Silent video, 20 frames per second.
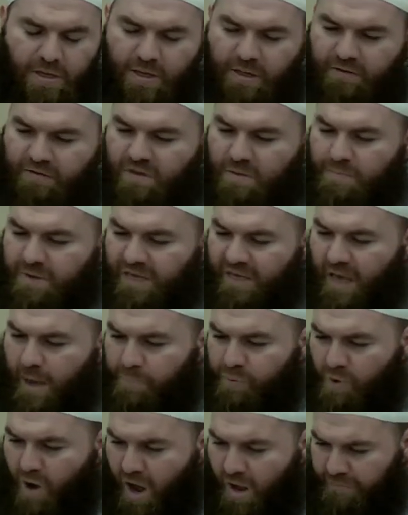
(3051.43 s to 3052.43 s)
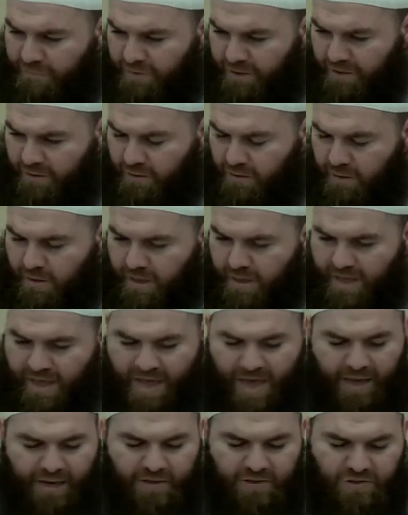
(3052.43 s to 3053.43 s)
to be a prophet
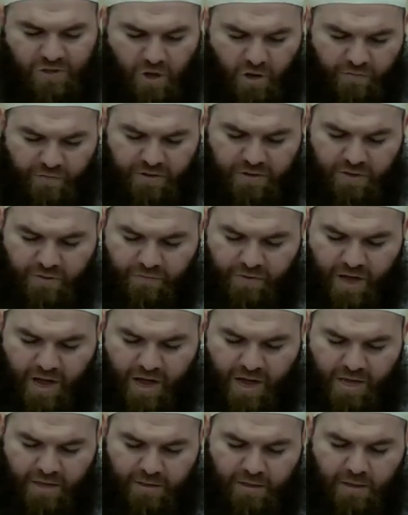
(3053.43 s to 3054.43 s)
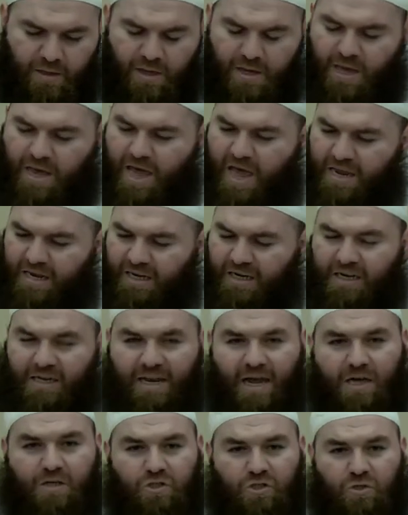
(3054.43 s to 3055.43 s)
and a servant of God, and he did
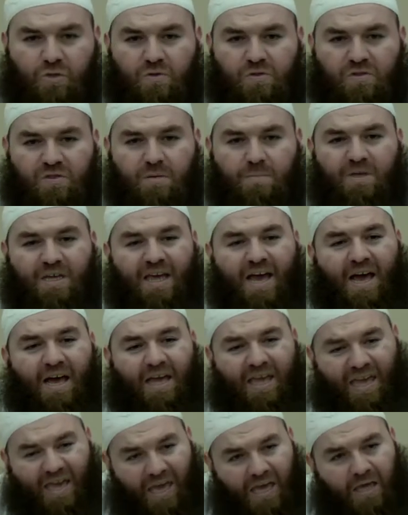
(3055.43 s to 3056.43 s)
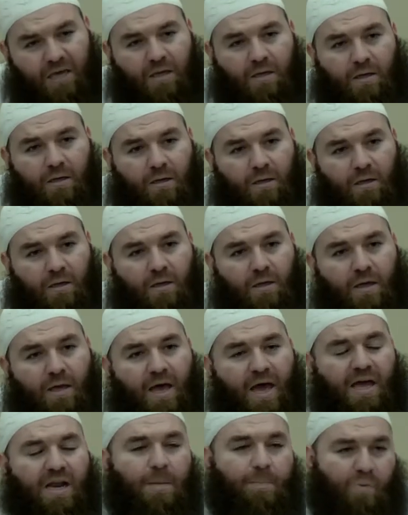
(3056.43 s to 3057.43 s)
not choose to be a king
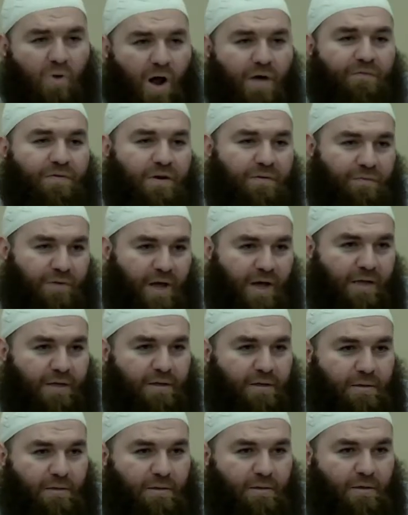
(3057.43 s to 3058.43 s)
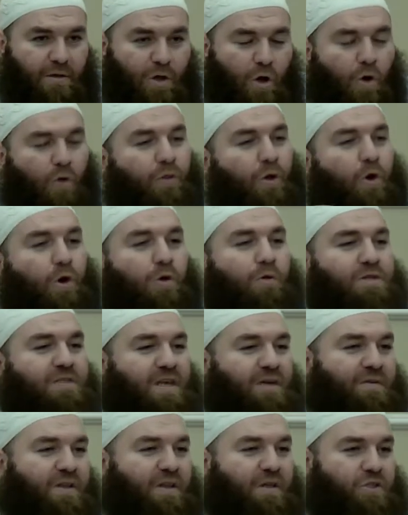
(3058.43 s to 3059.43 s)
and a prophet of God, although he was
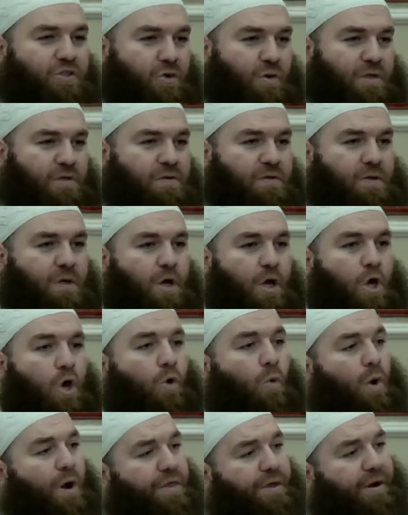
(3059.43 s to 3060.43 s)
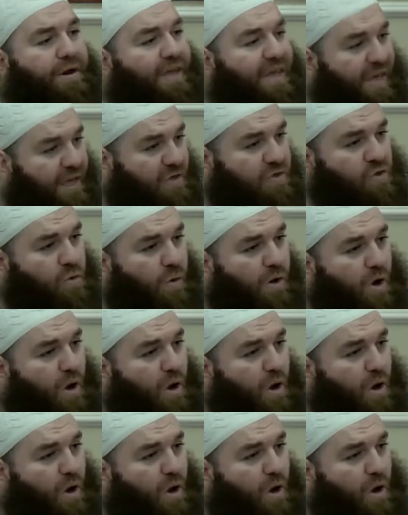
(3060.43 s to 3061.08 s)
given the choice. Were there kings who were